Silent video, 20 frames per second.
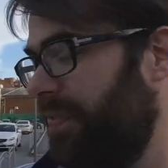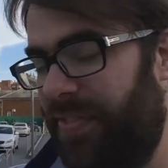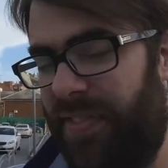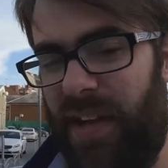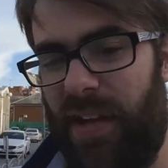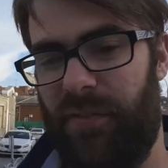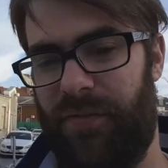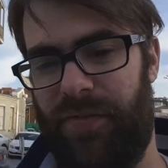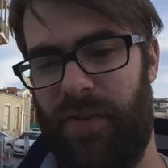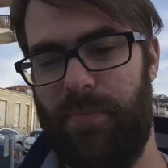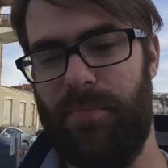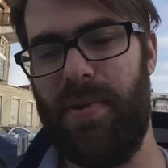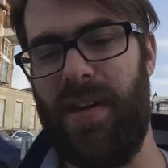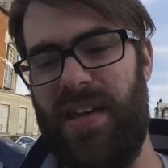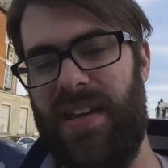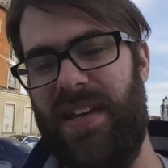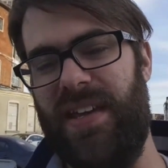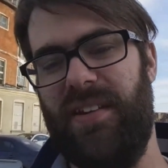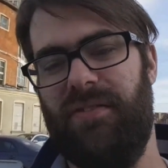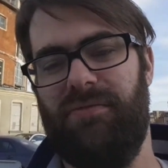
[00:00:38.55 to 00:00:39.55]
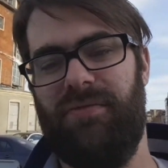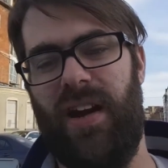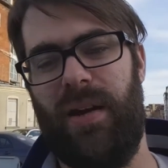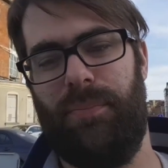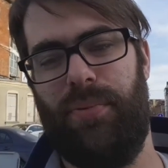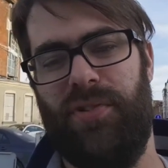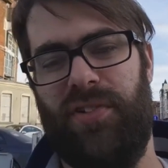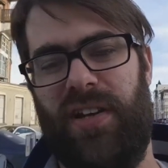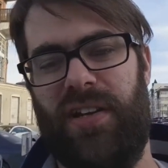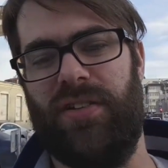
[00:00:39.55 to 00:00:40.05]
that for me
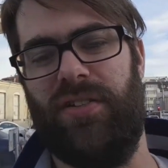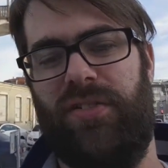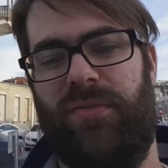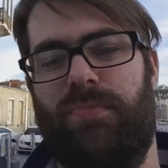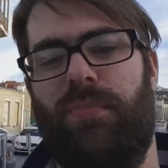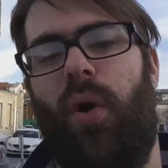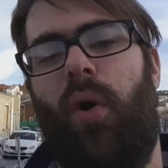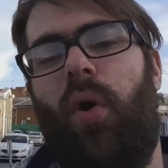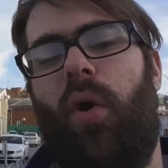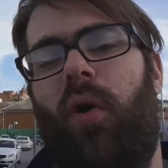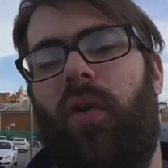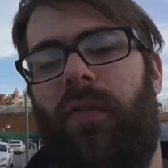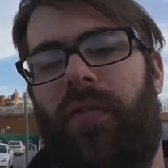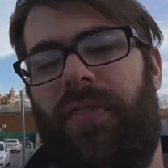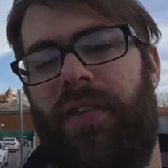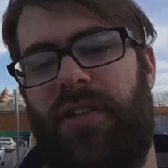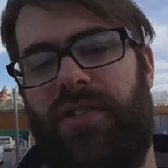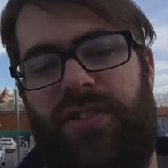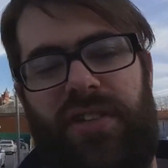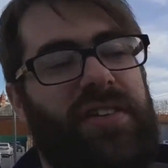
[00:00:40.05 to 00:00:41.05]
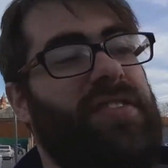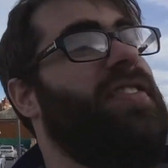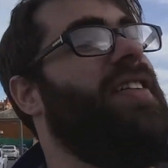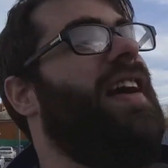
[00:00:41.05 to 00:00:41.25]
represents more than just,